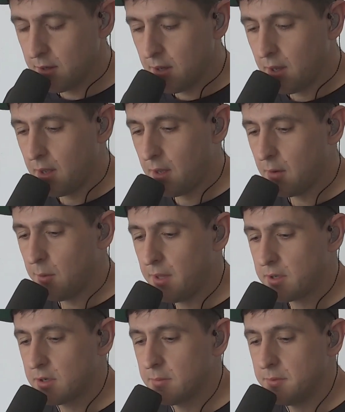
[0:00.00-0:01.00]
oh,
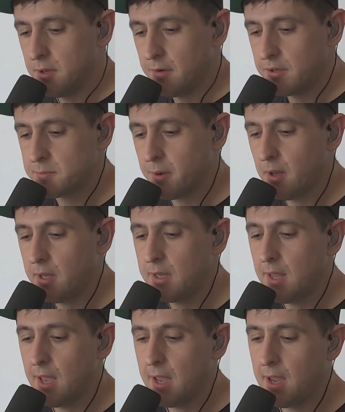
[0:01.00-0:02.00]
welcome, nice Polly
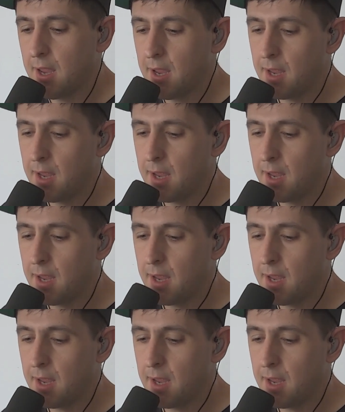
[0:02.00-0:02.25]
there.